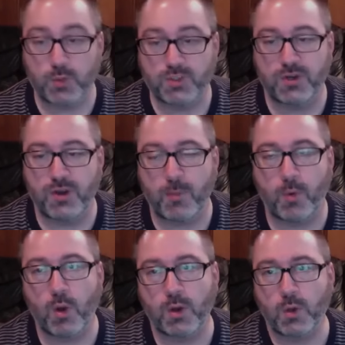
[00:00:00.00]
number
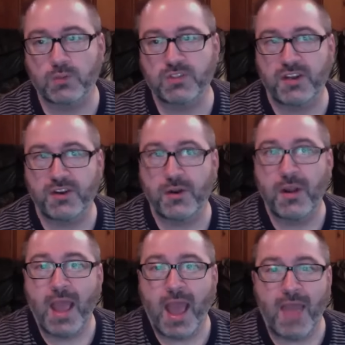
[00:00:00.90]
1 goaltender,
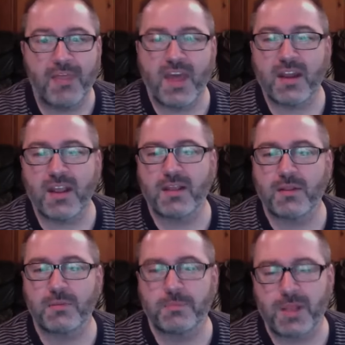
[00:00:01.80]
and then
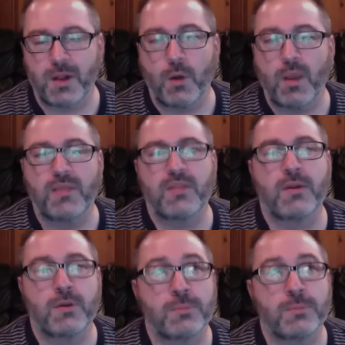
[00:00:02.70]
in the